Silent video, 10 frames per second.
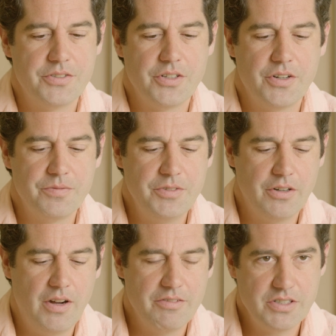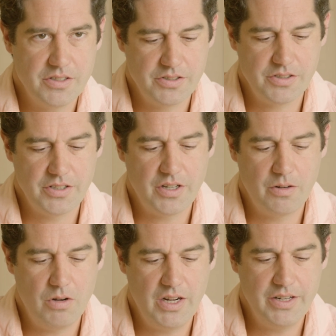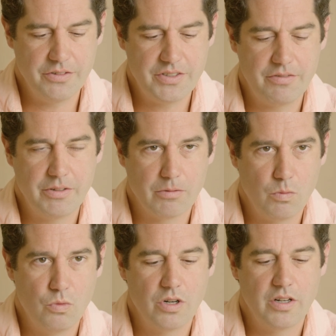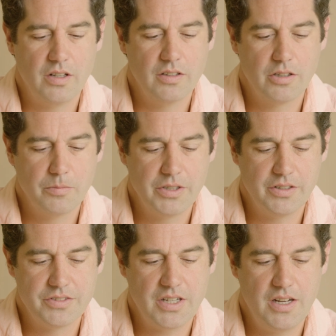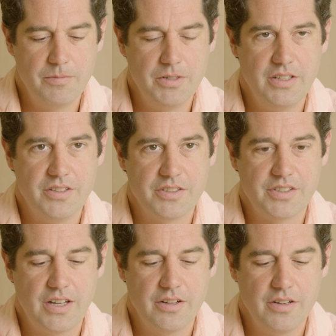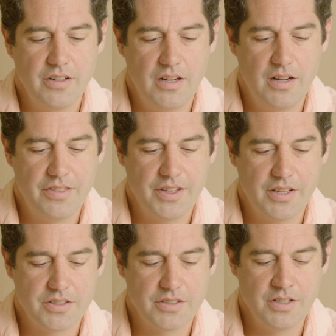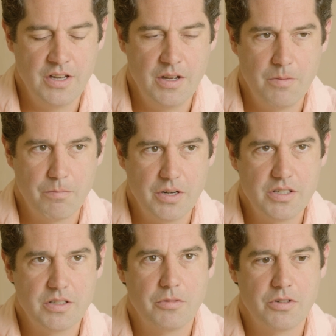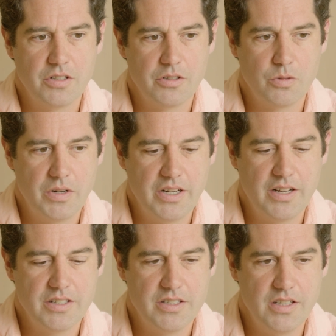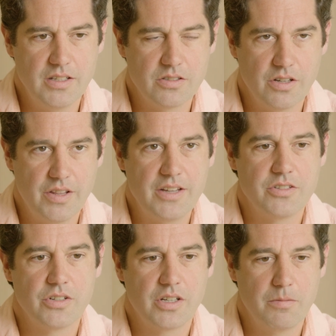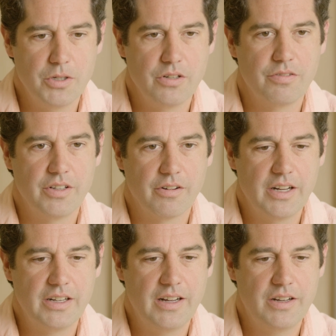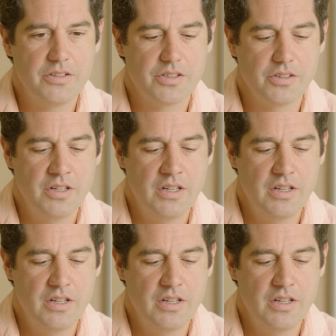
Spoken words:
So, obviously this is a young wine. It'll definitely reward a little bit of time in the cellar. I think it's pretty similar to the 2019, so that's drinking beautifully right now. So